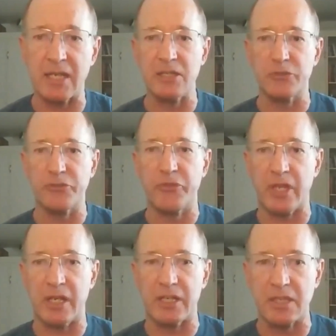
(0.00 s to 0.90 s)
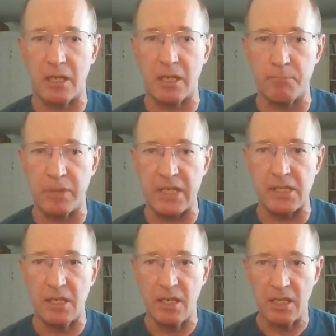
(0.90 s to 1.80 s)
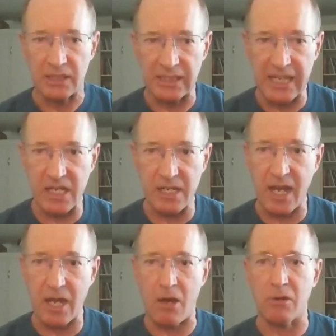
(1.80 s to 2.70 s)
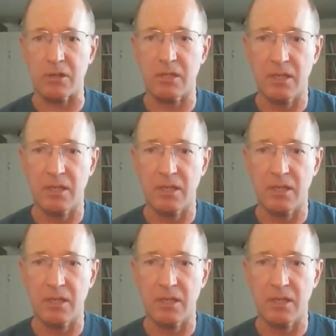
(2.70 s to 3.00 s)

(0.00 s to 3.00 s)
is that it can't be laid out